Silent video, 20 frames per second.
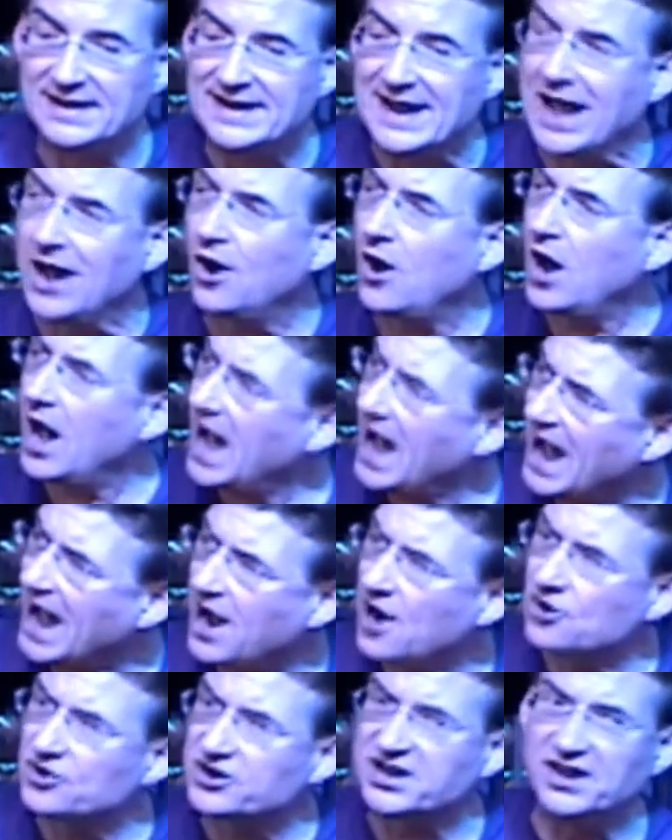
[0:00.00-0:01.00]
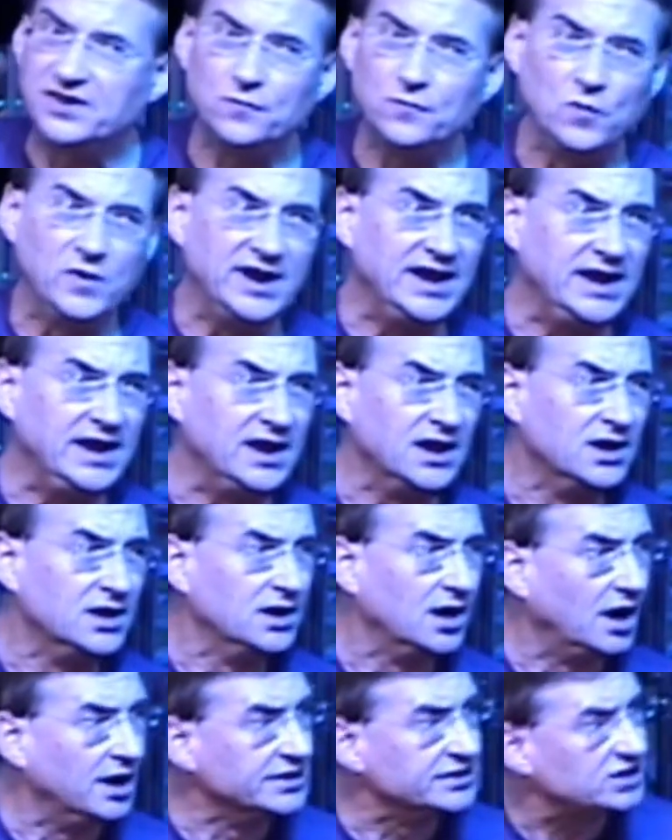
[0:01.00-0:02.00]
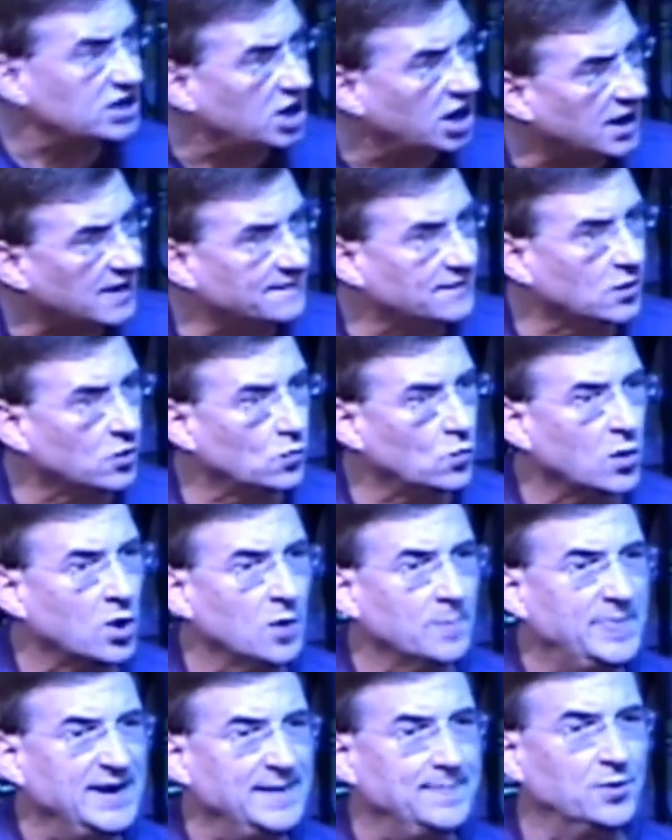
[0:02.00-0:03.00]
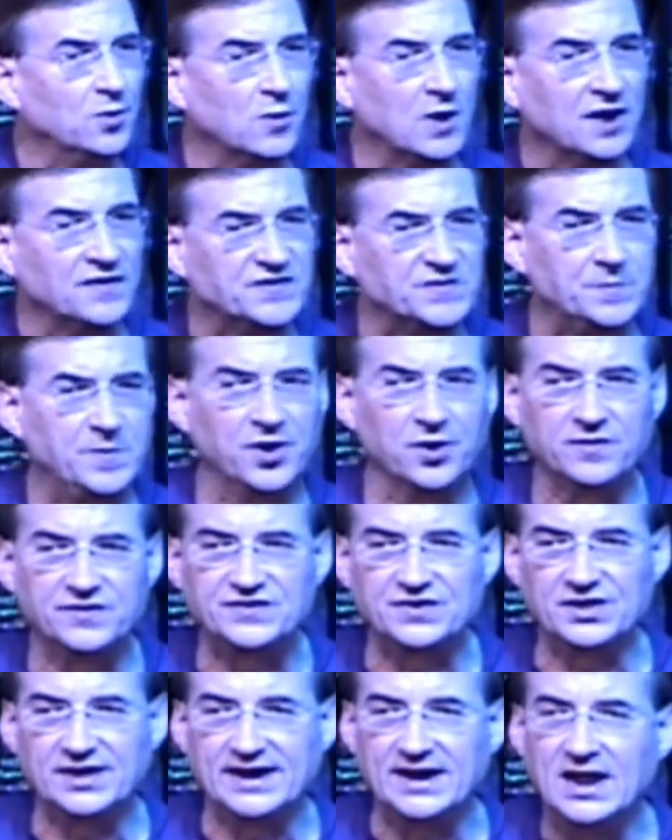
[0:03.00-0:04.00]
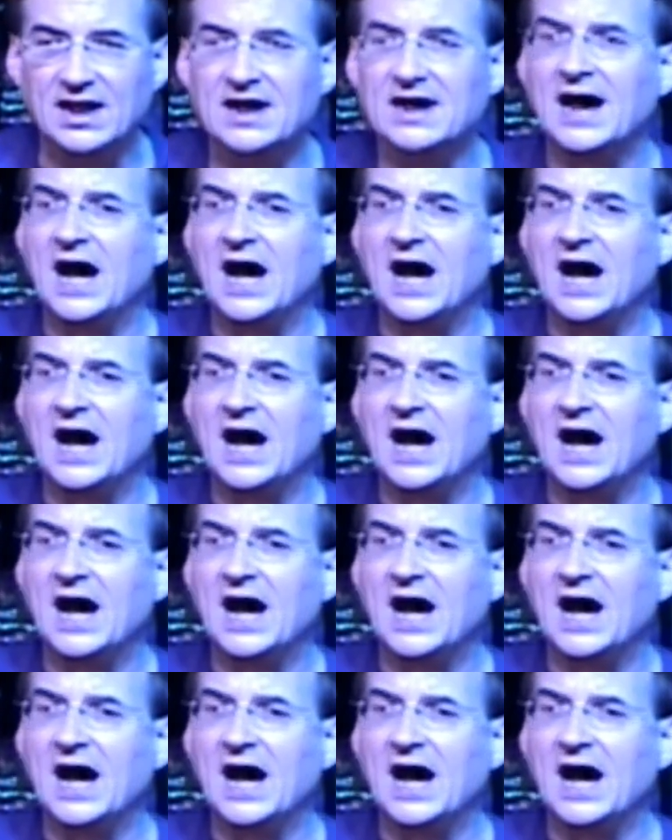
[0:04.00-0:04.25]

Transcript: Now, how can we uncover where people are spiritually?